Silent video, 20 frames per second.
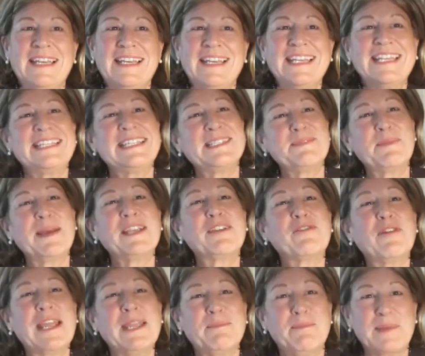It is my
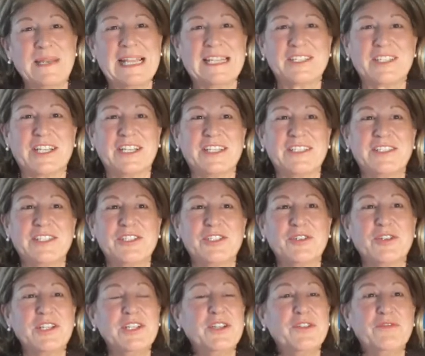great pleasure to
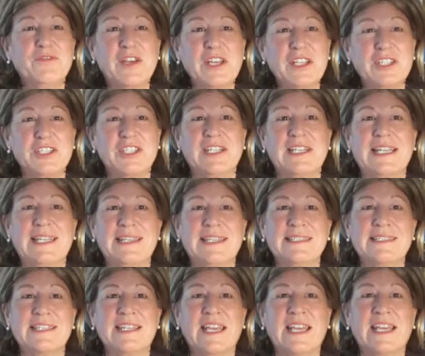join you virtually
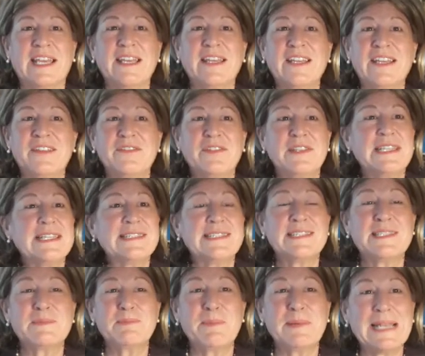this year for this
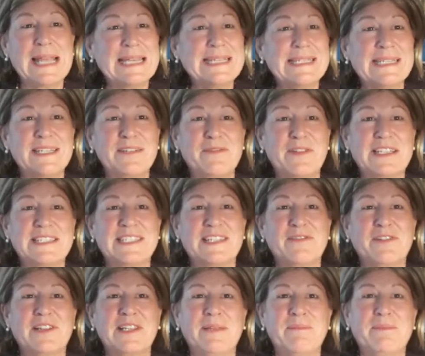splendid
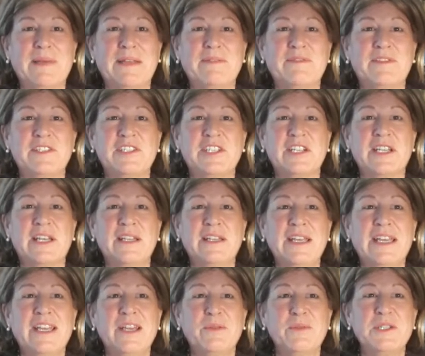festival in Bedfordshire,
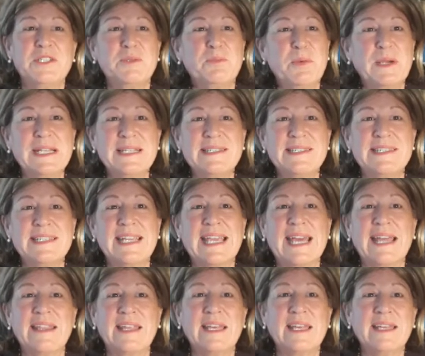which brings
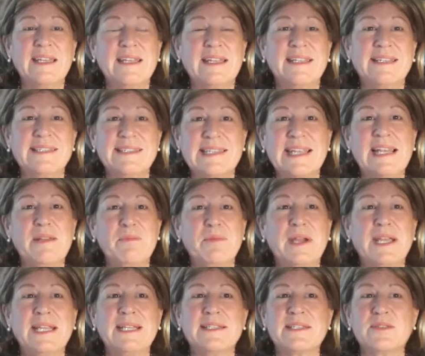together and
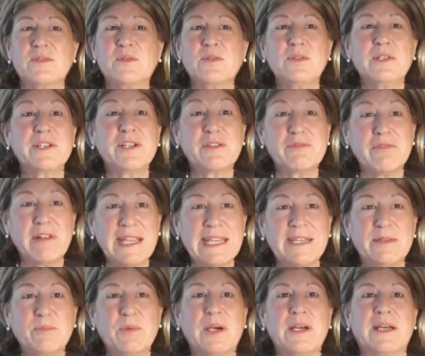celebrates all the
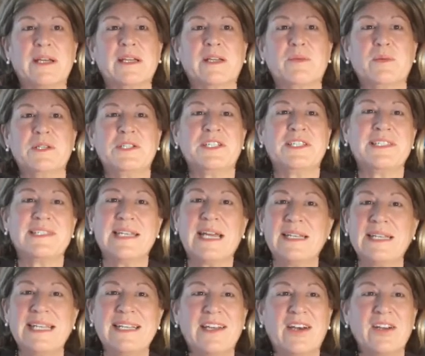great work which is
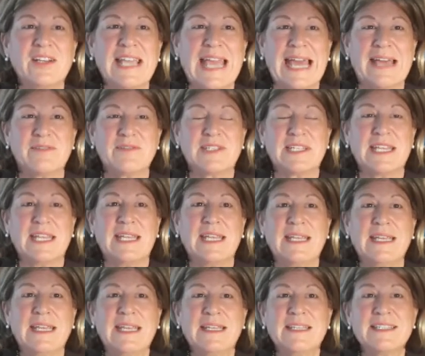done in our county
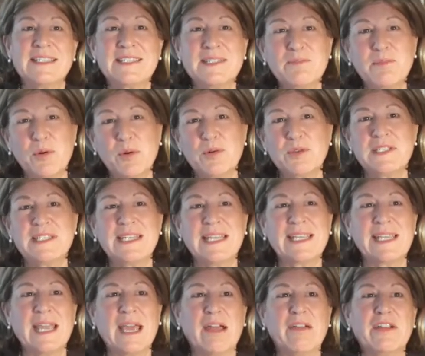to support and
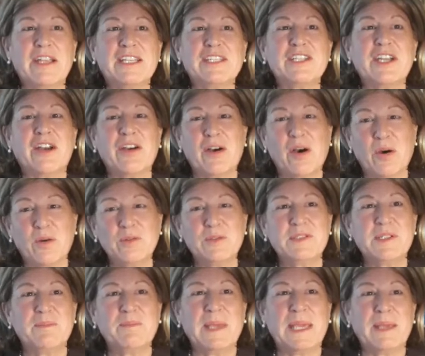encourage our
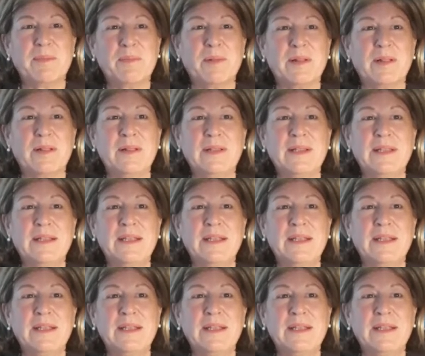older people.